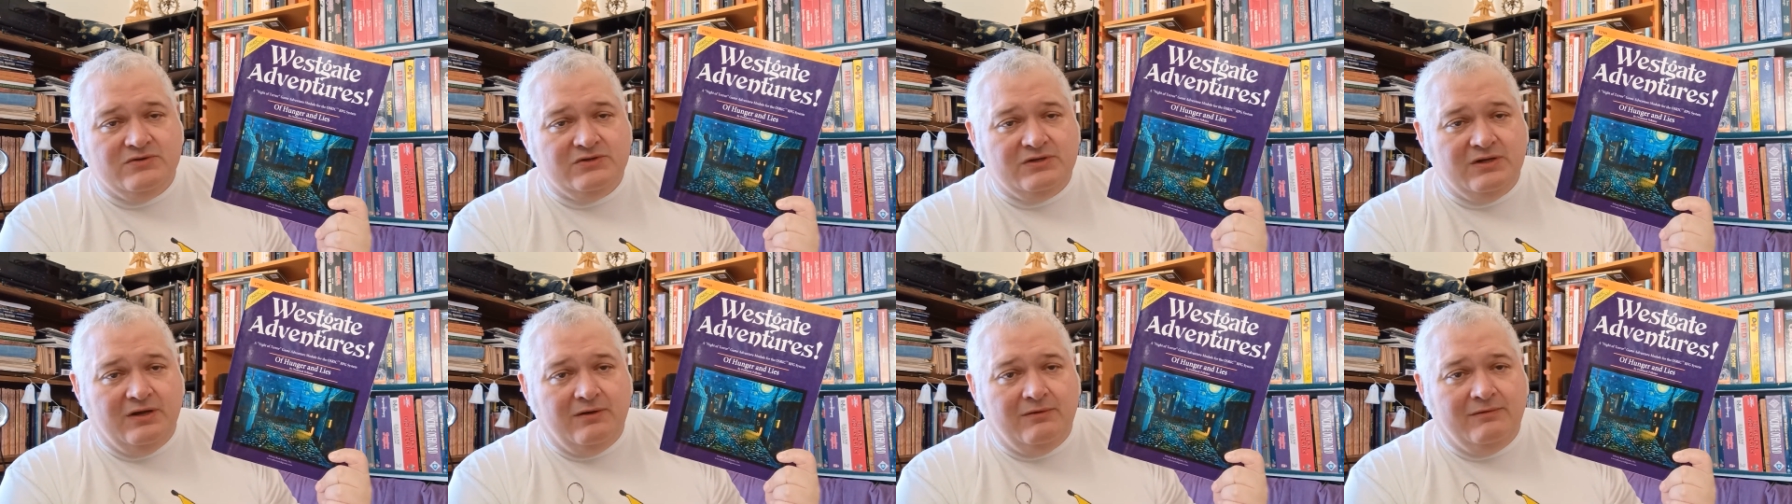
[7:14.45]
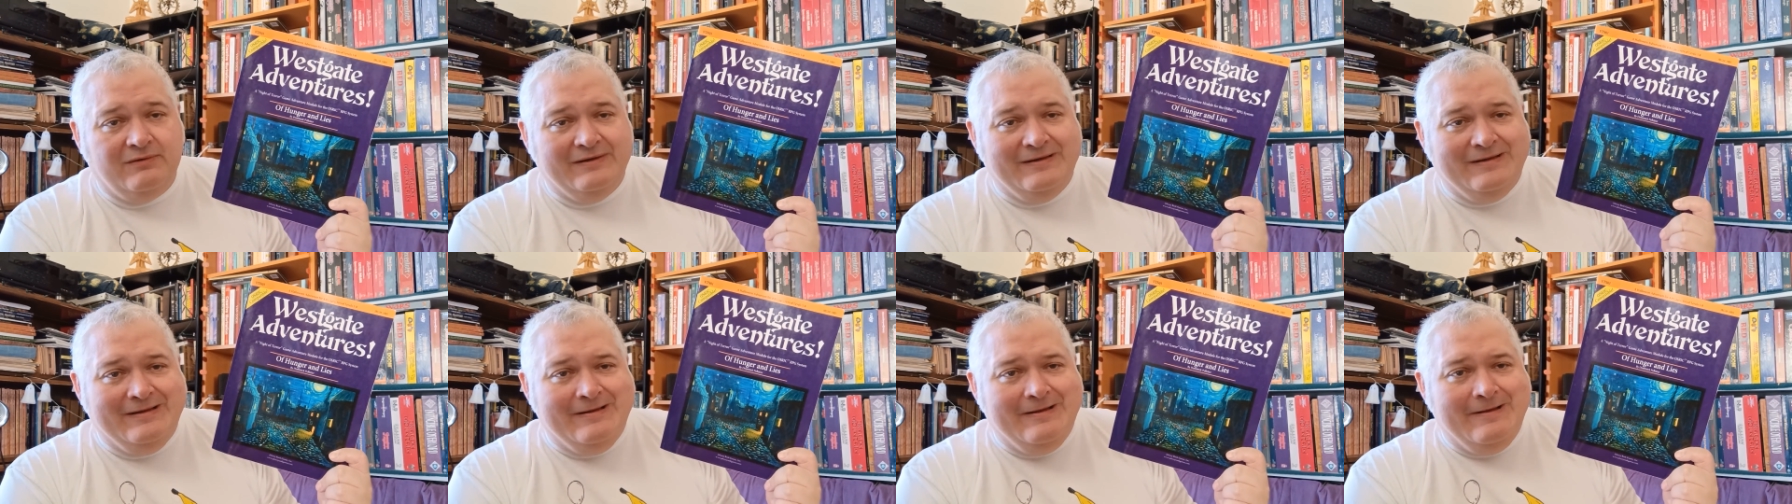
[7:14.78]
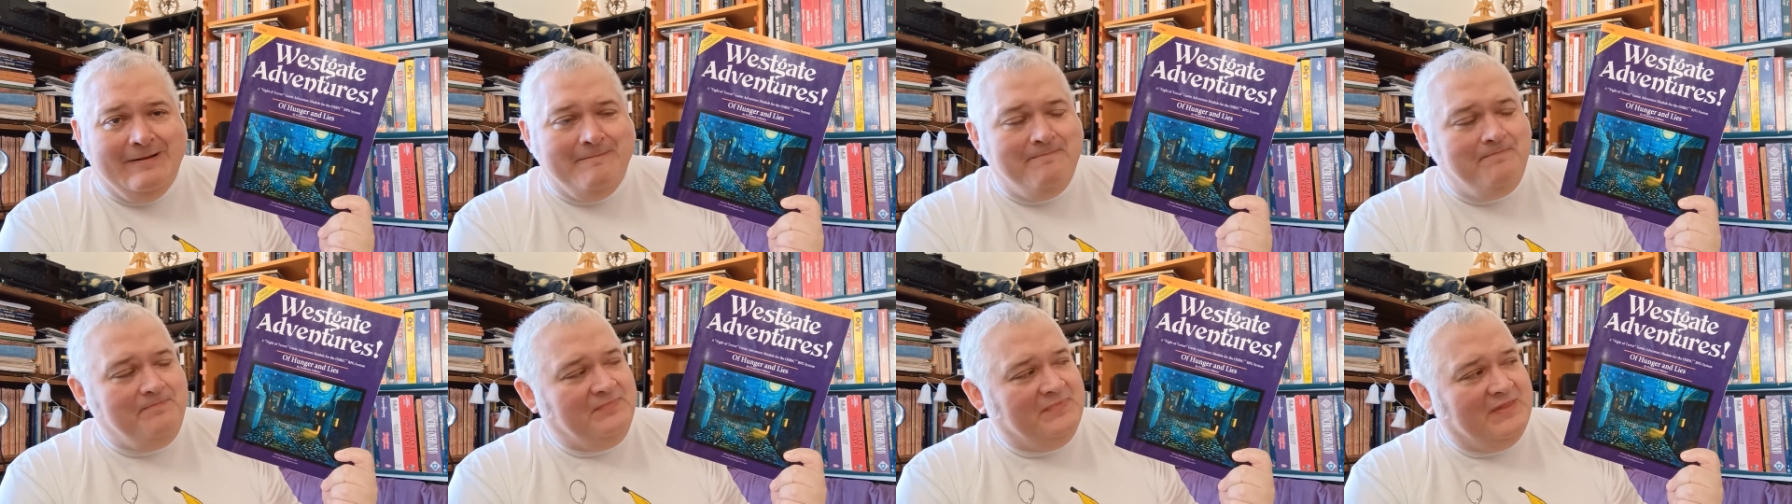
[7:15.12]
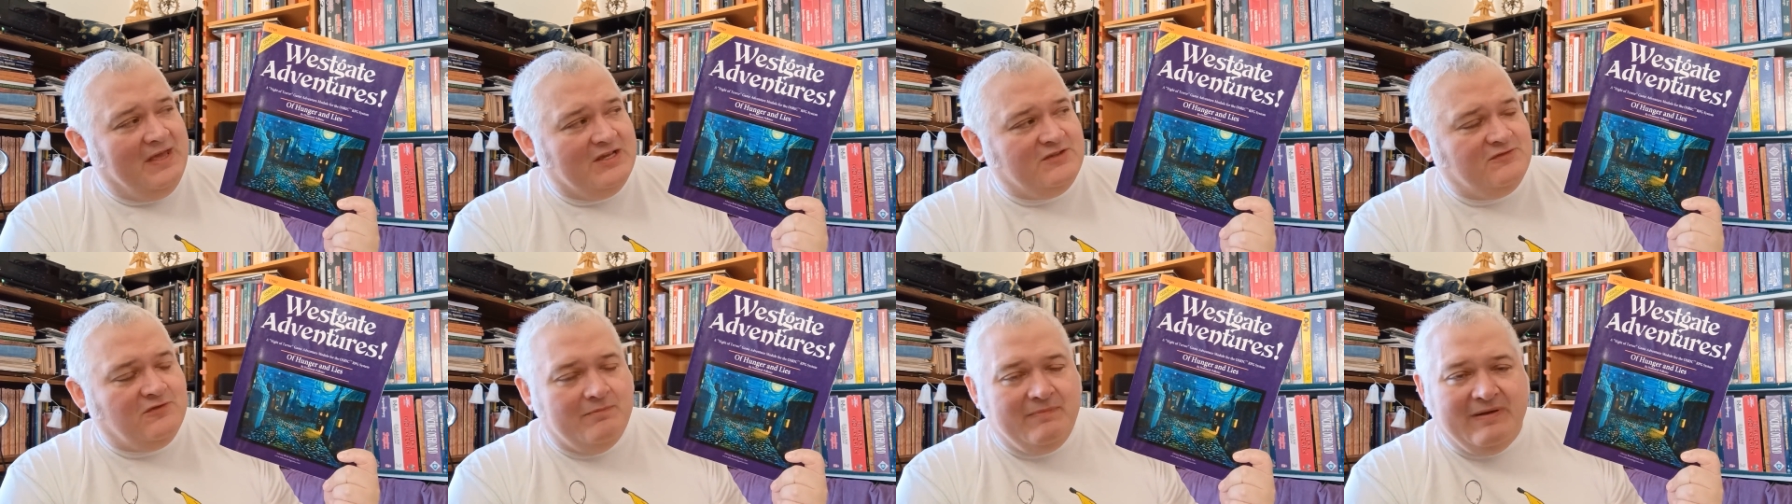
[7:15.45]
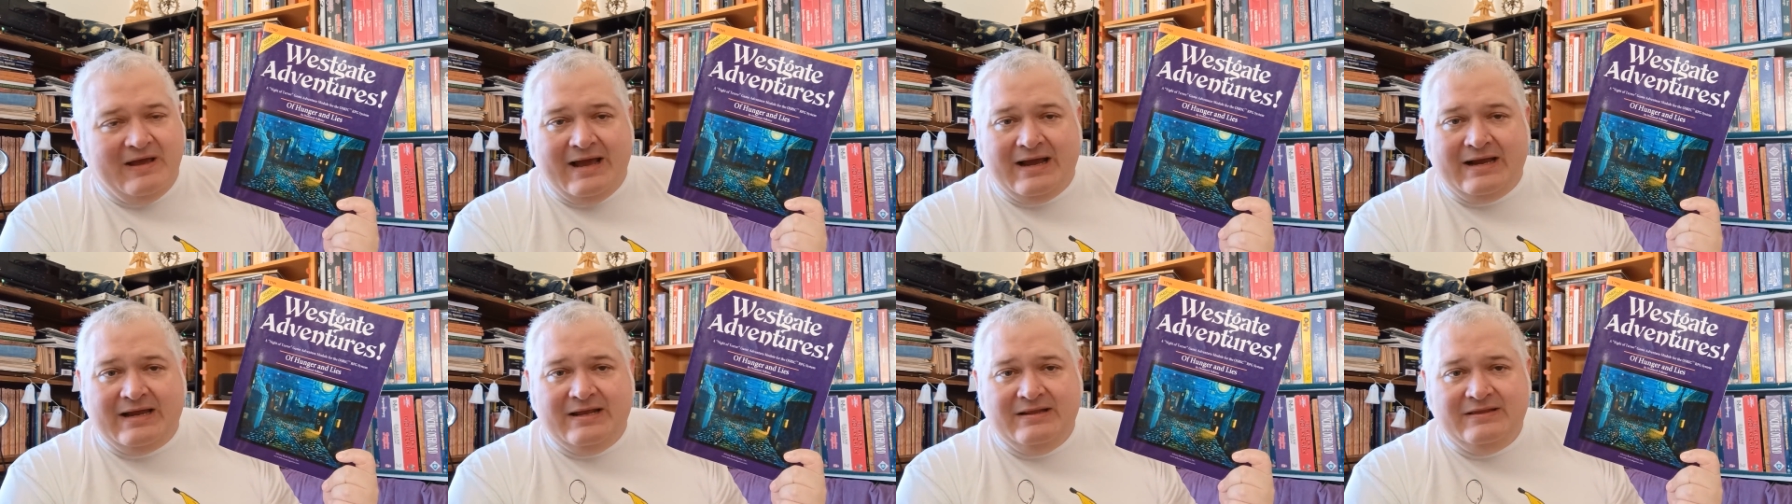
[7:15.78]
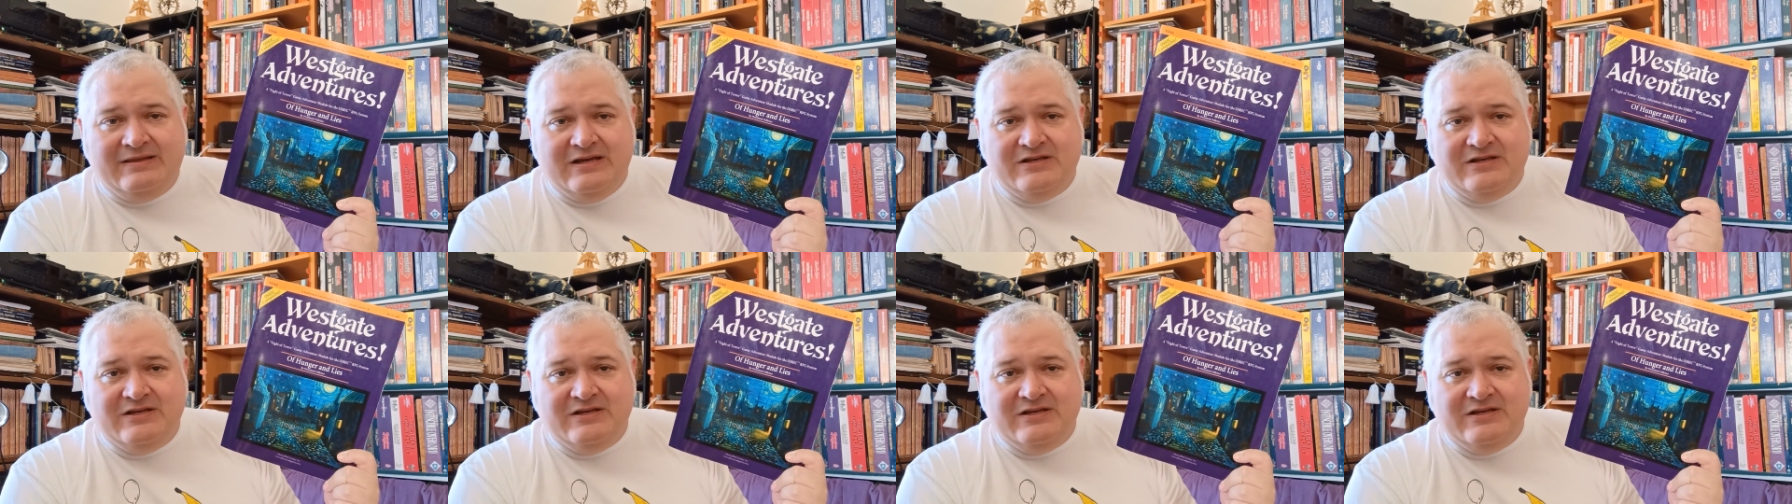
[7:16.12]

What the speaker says: So thanks for backing.